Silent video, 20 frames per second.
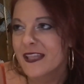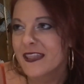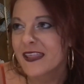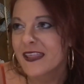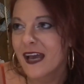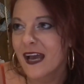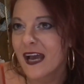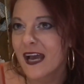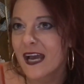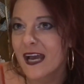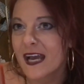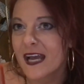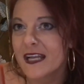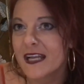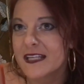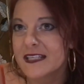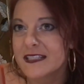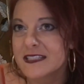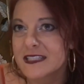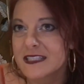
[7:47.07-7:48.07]

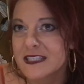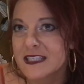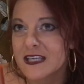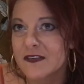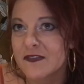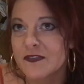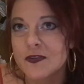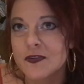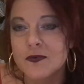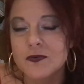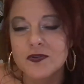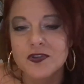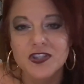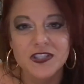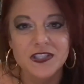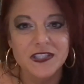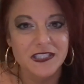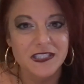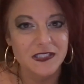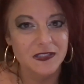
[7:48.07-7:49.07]
that if you
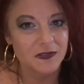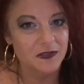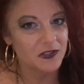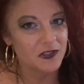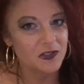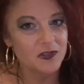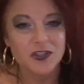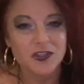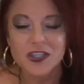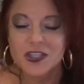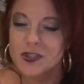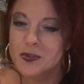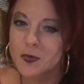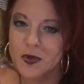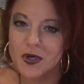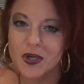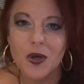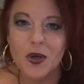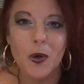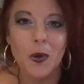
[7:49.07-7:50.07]
just you just
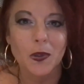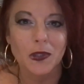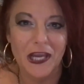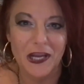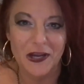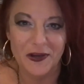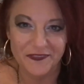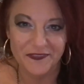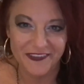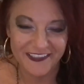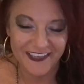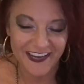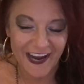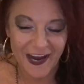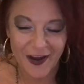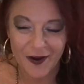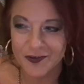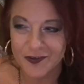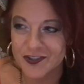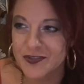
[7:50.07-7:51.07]
want to go lay on the
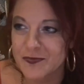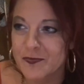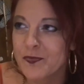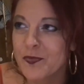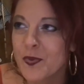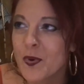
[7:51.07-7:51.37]
couch